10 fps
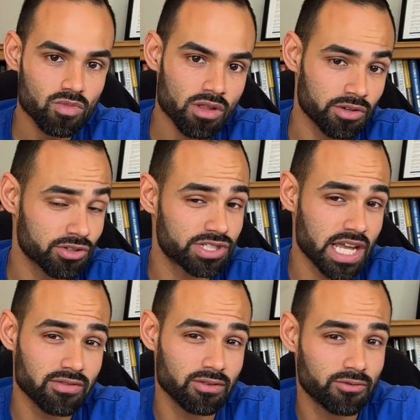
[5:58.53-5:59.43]
you're
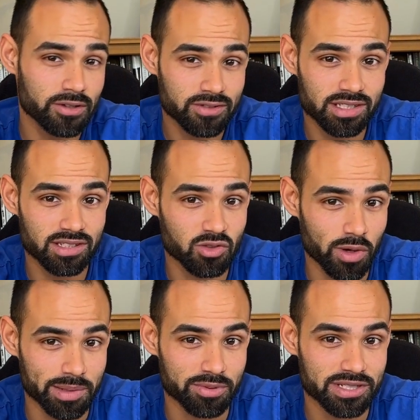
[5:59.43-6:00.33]
saving 15 to
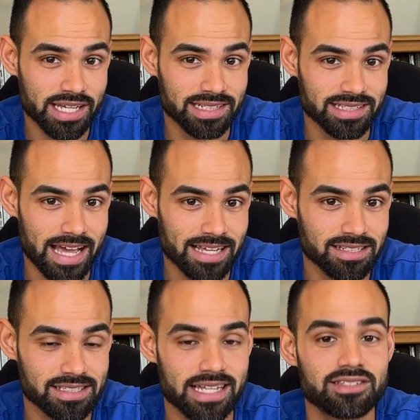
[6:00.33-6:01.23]
20% in
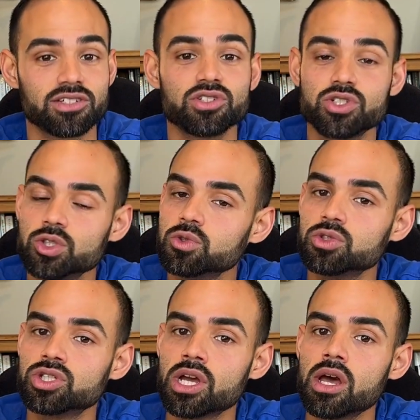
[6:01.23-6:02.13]
taxes. That's a huge